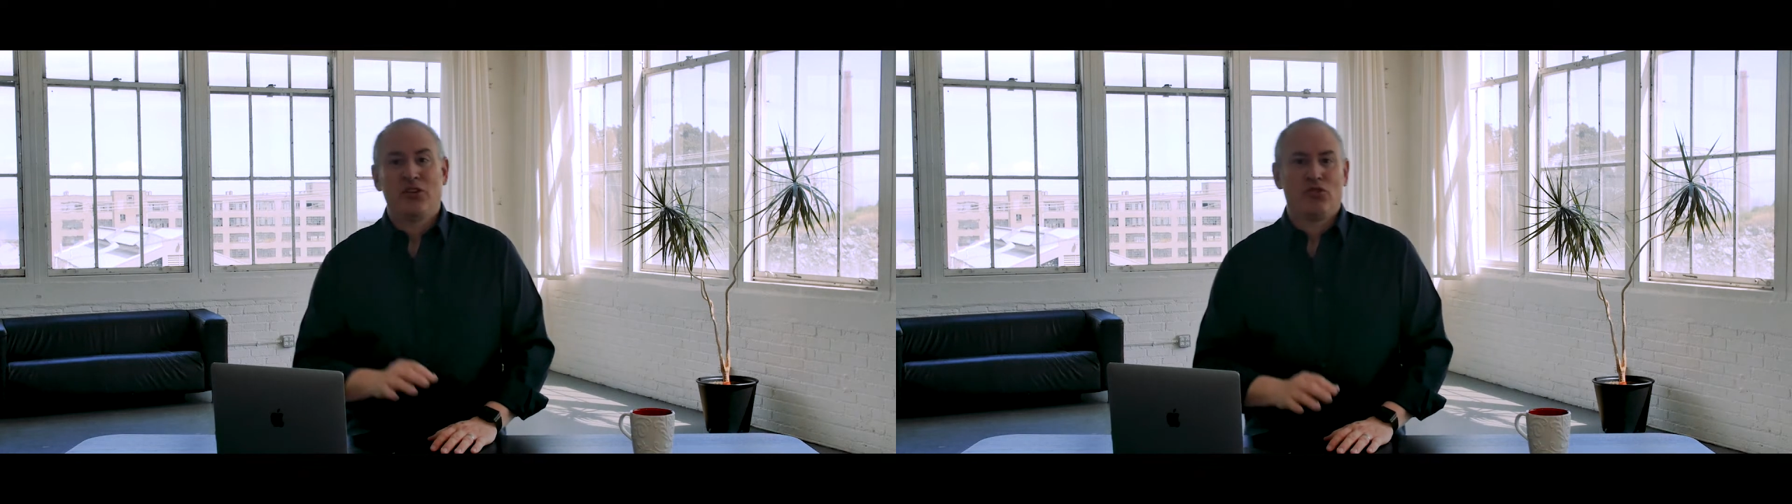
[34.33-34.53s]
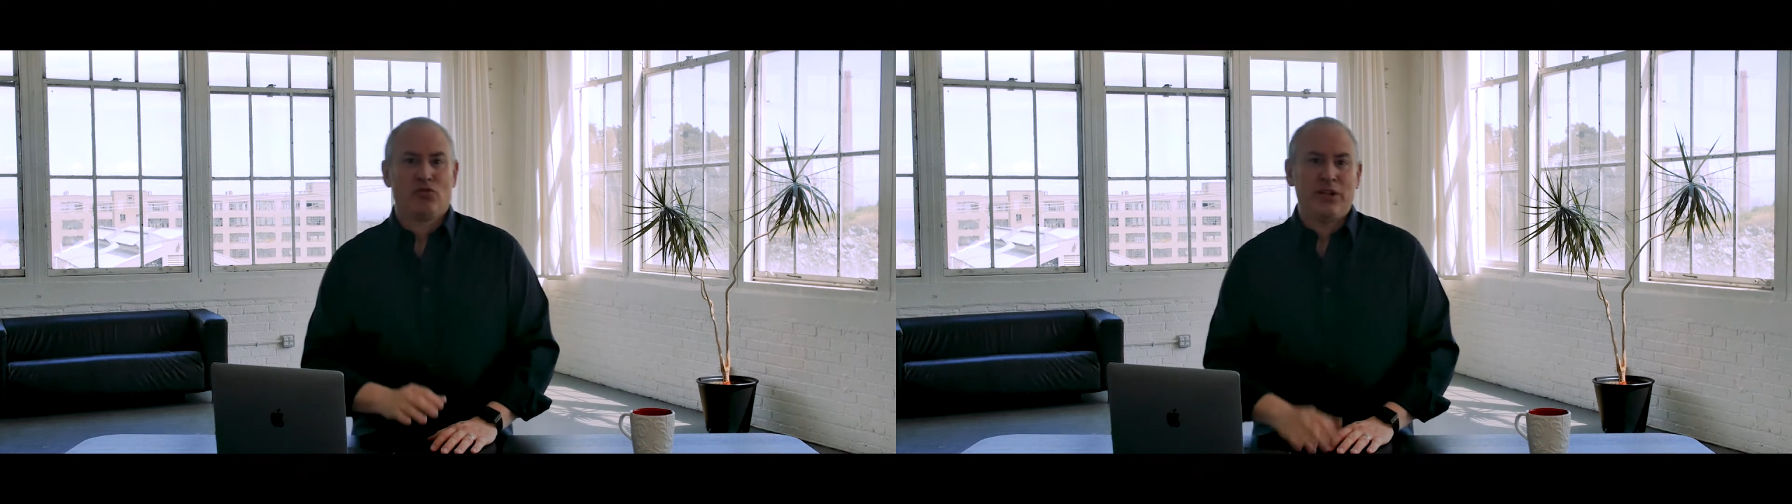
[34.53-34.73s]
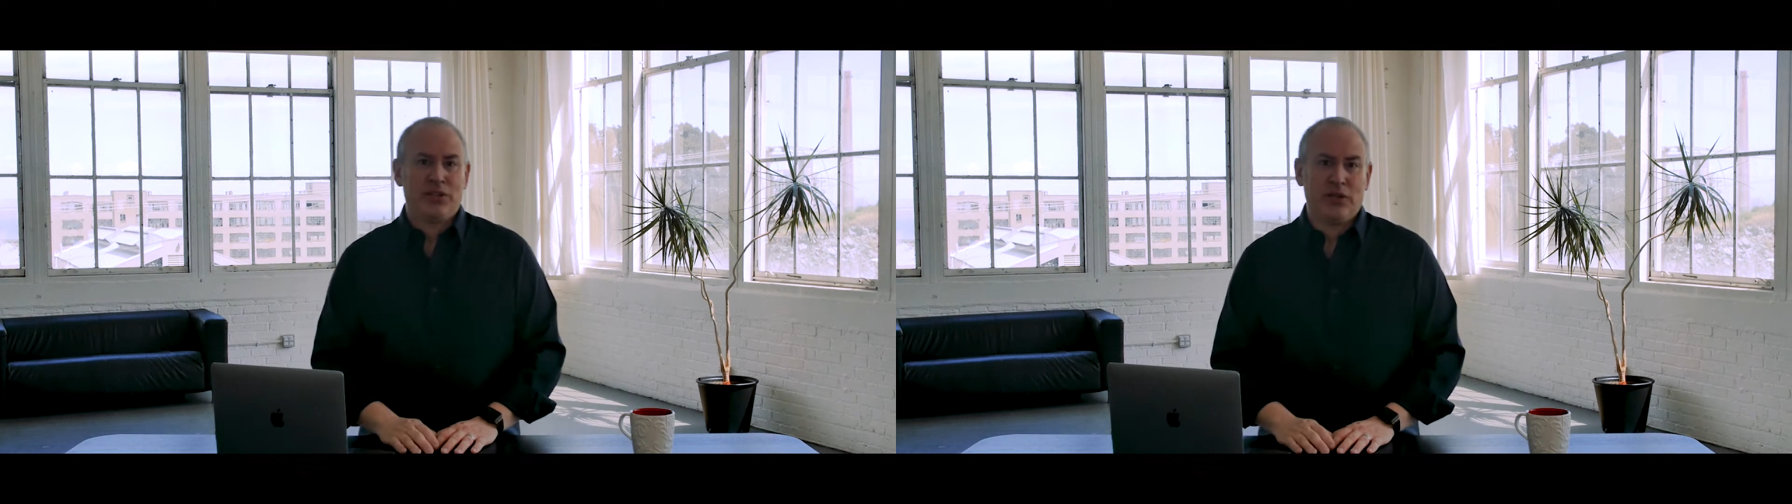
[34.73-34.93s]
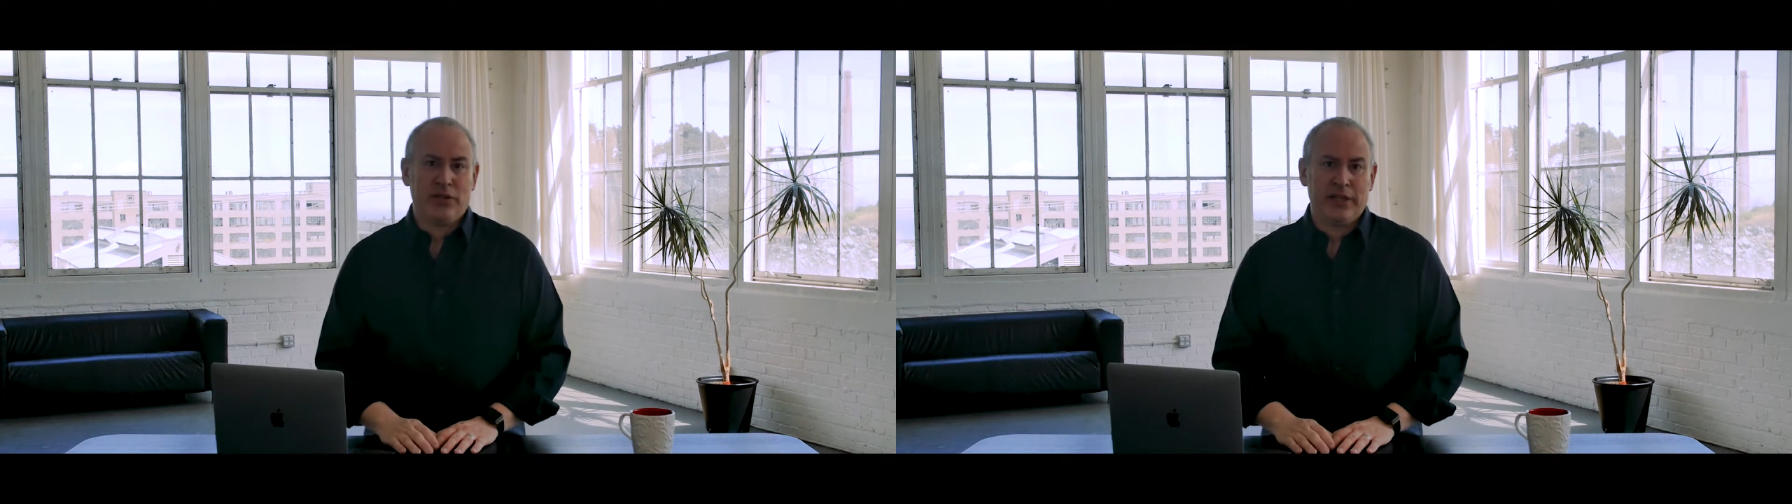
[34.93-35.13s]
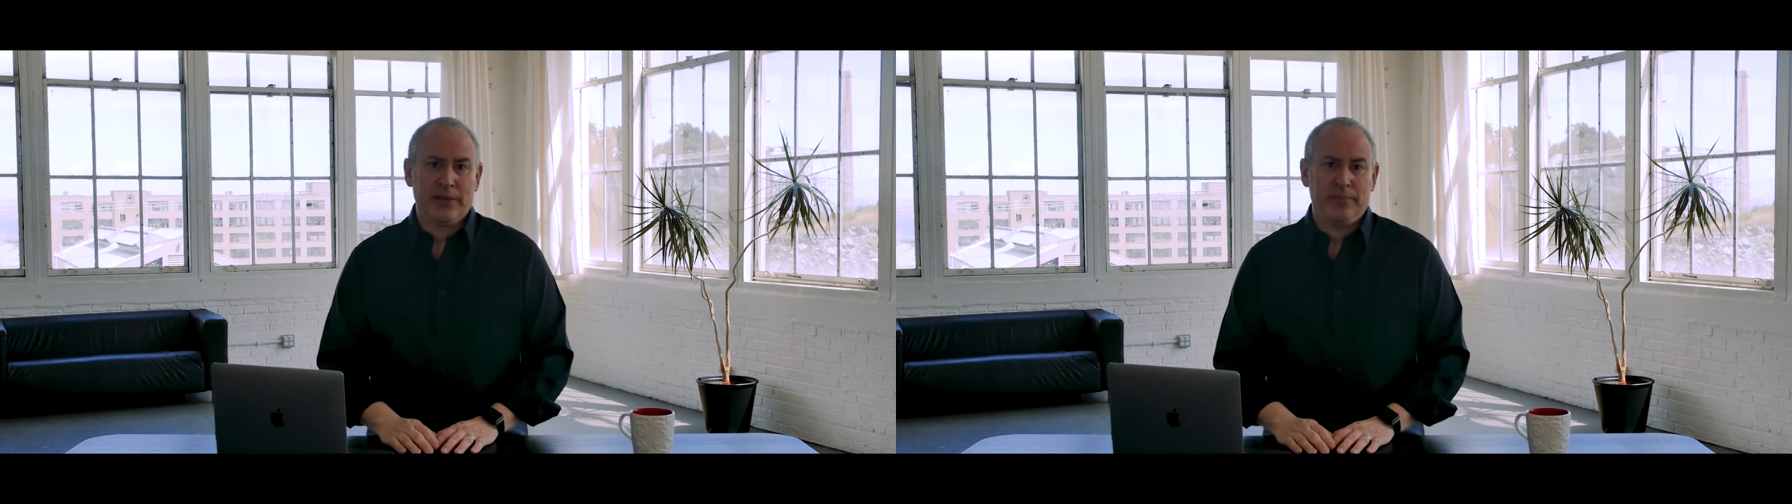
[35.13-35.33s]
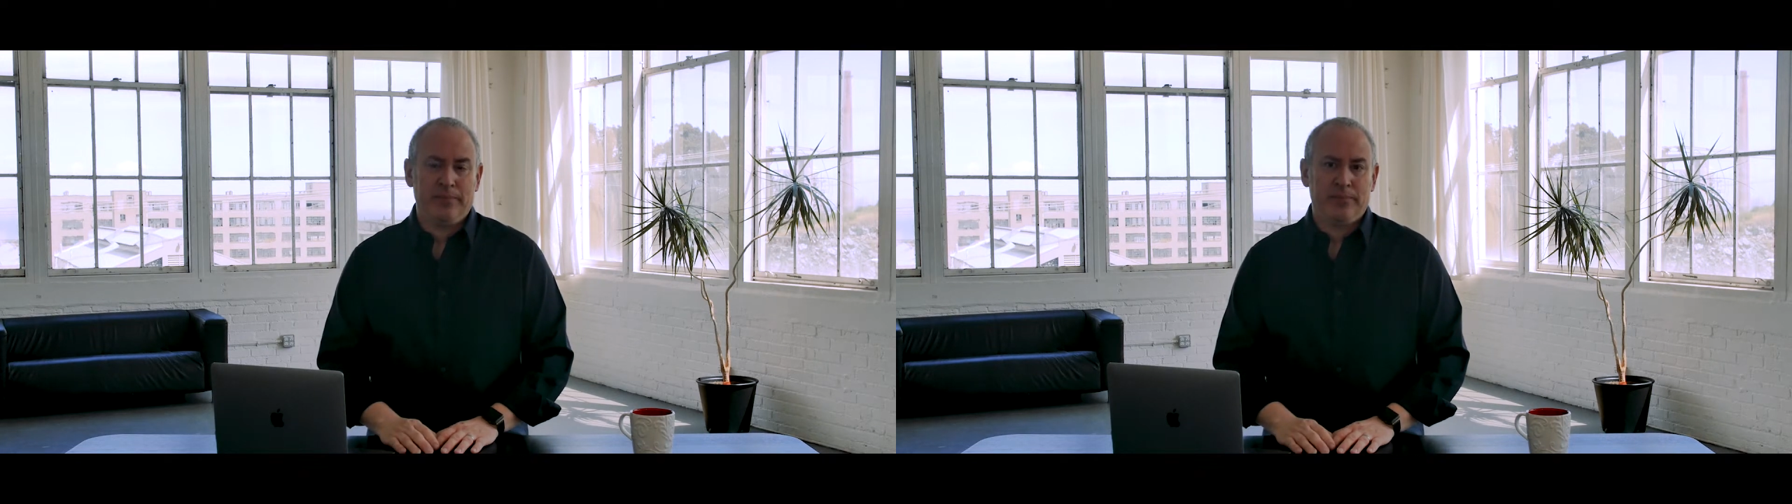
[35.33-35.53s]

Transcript: dreads hearing them.